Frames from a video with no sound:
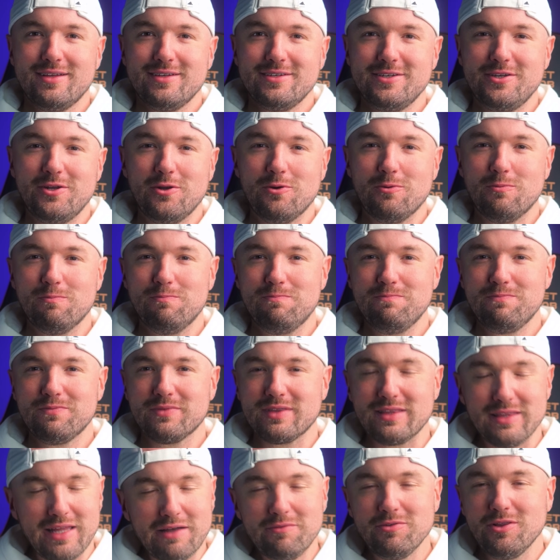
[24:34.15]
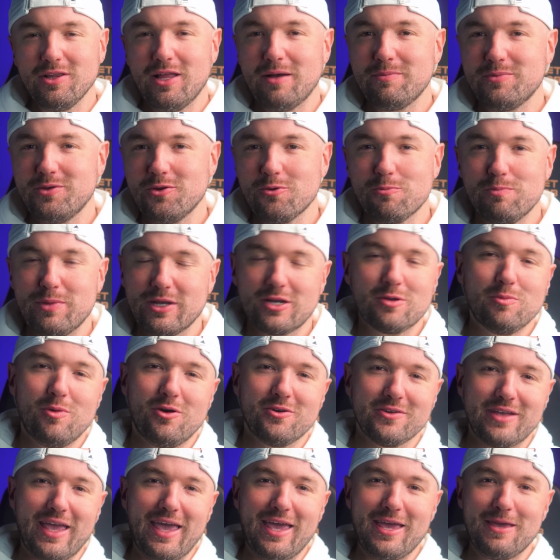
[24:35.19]
you know, level up your
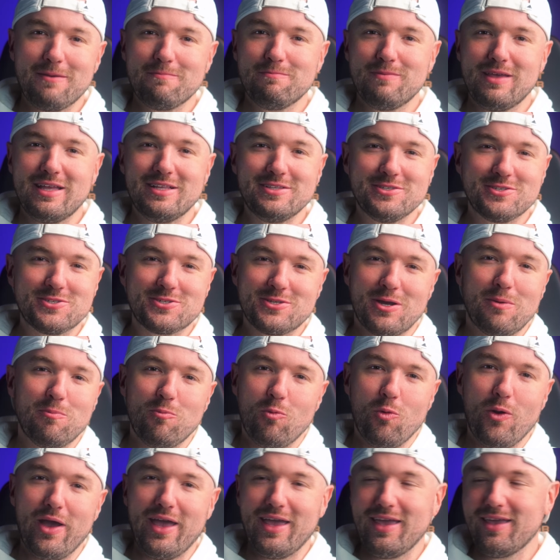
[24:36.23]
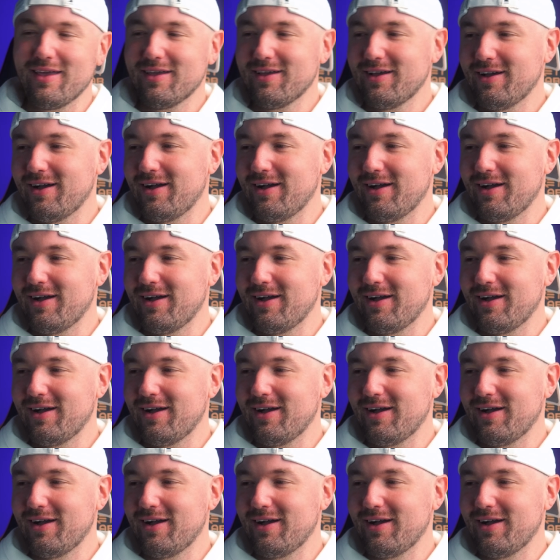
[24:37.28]
pickleball game in some way.